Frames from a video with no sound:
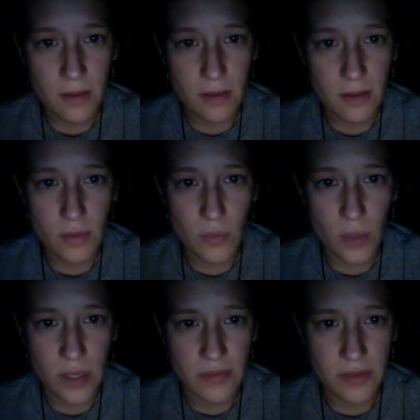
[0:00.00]
Not
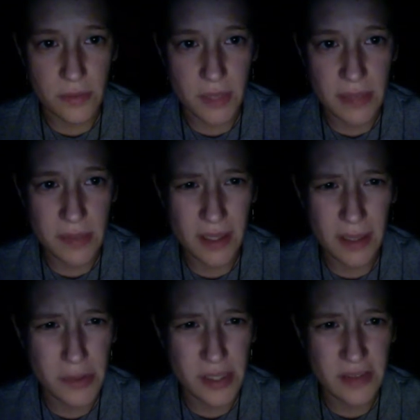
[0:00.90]
one of them came
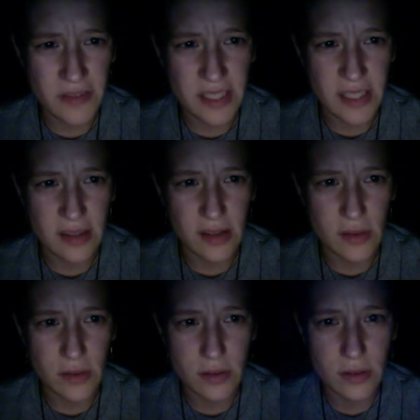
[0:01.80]
close to fitting the
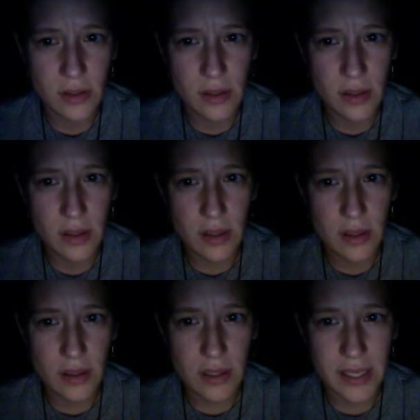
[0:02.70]
door.
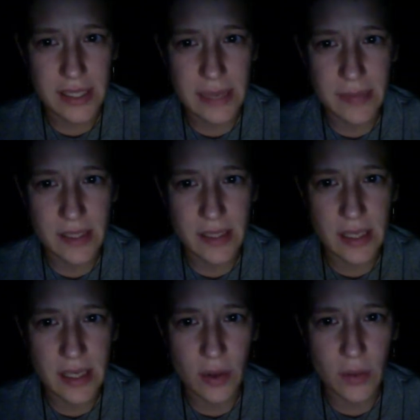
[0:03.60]
I examined the
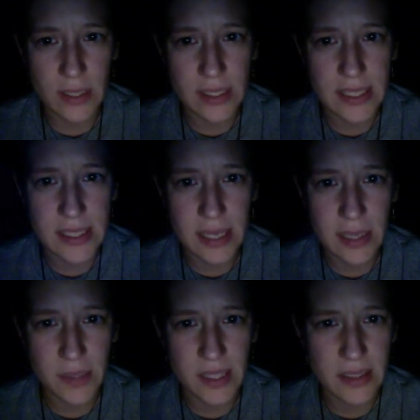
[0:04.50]
keyhole in detail,
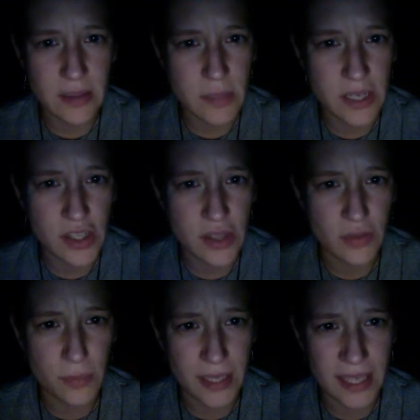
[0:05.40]
but the illumination
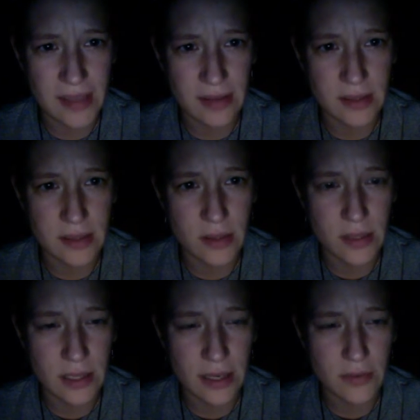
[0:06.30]
from my candle did not
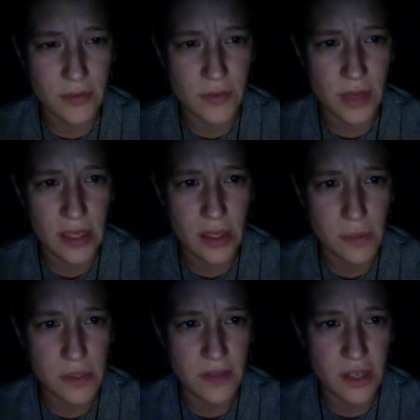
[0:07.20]
allow for fine
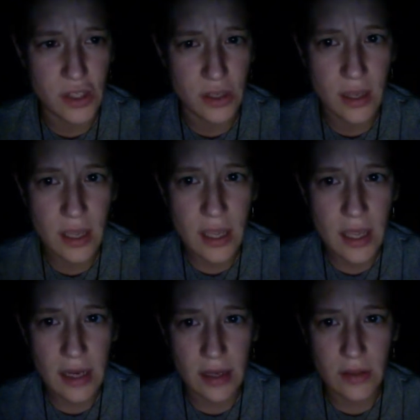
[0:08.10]
observation,
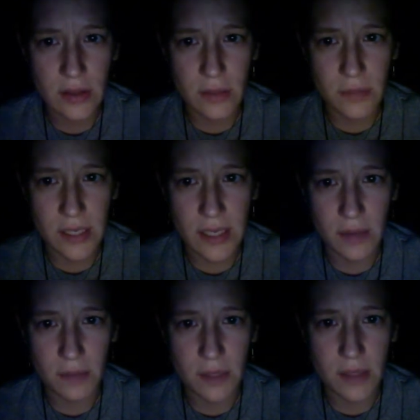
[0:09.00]
and I could not make
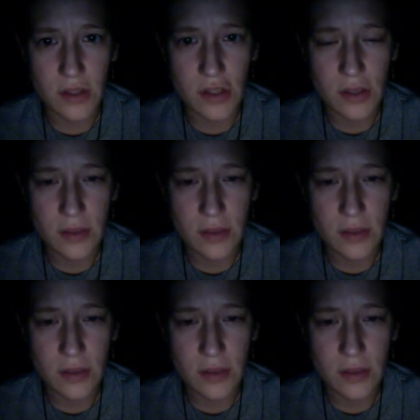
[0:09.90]
out much.